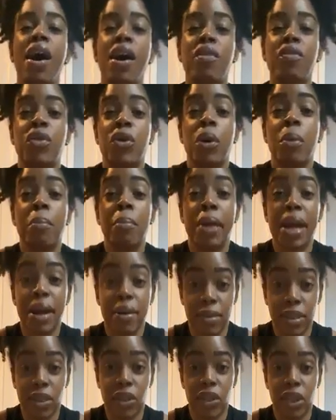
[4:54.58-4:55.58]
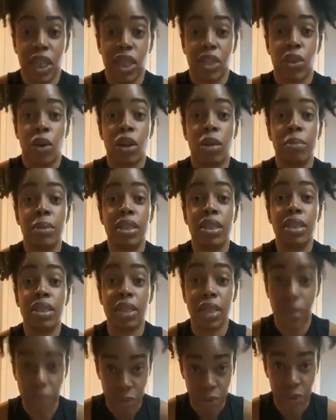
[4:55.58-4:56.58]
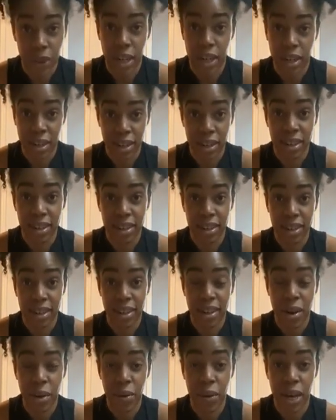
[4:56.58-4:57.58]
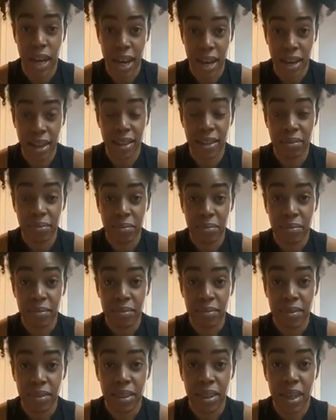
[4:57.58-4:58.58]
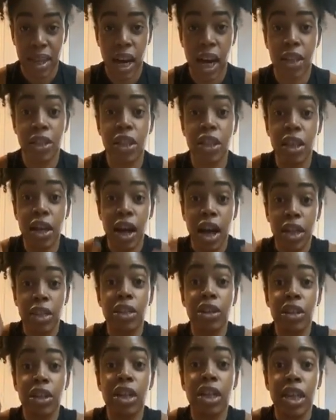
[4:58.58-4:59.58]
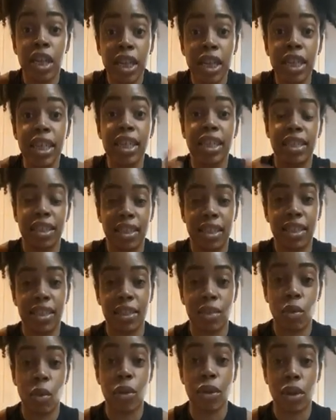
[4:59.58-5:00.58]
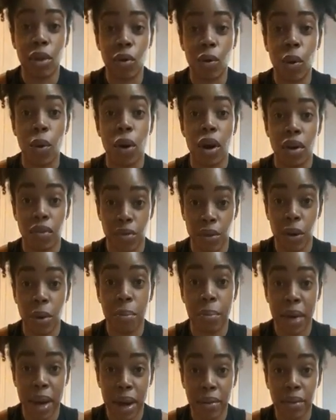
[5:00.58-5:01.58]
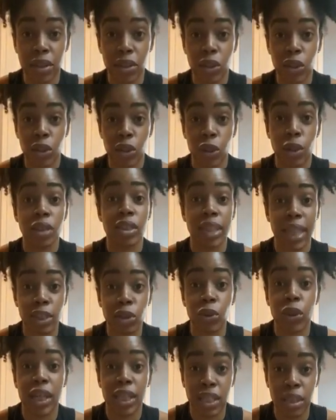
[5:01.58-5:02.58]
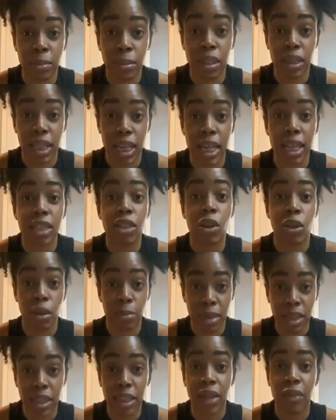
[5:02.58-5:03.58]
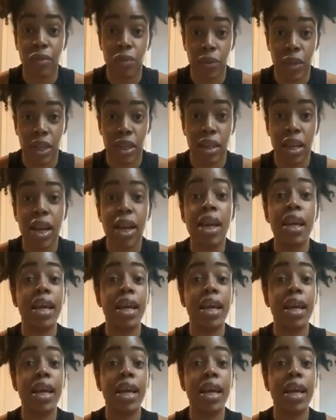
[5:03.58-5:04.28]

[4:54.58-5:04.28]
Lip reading: of your marriage is going to be suffering, okay? Under the hood, quote unquote, of your marriage, your sexual intimacy is going to be suffering